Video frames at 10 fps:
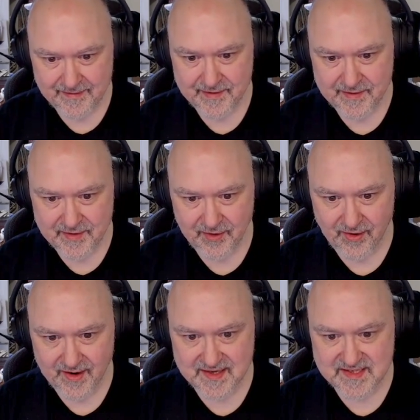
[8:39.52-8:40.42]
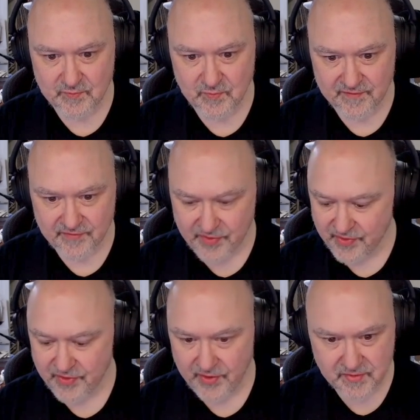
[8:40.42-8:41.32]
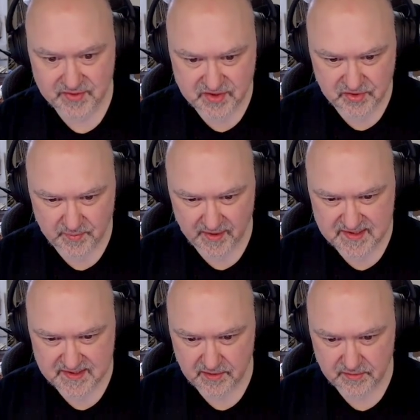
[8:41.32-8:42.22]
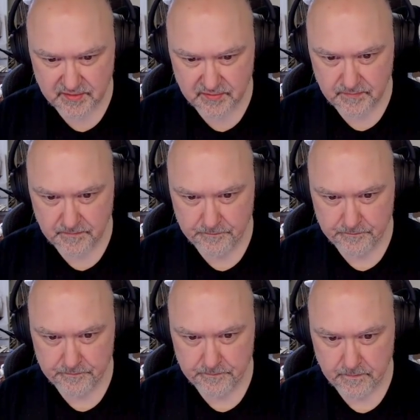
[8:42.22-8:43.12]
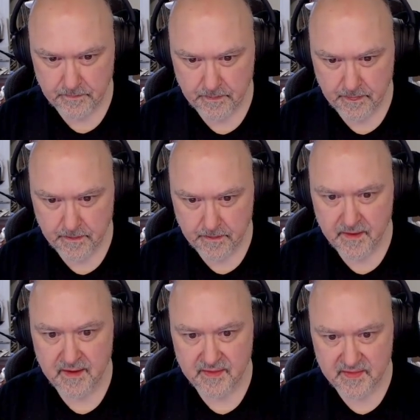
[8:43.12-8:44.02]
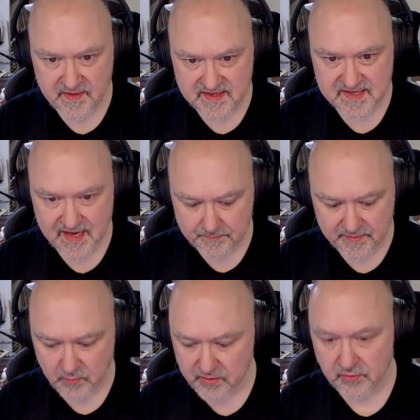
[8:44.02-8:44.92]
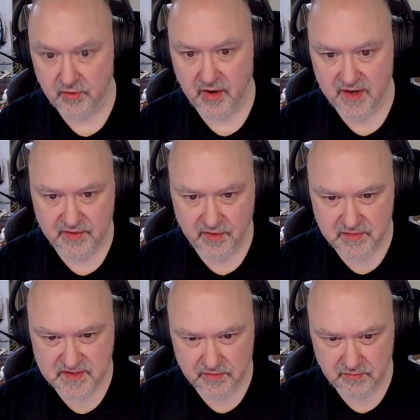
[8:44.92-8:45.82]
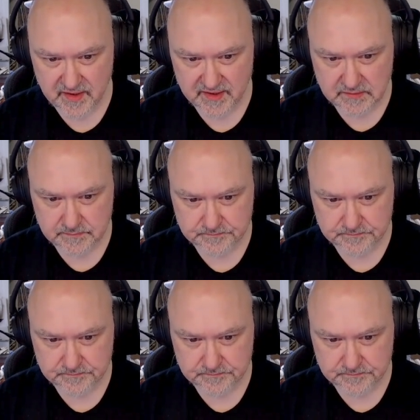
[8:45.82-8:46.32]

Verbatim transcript: Nine is in one of those two by Sudoku. These can't be one or nine. Those are green.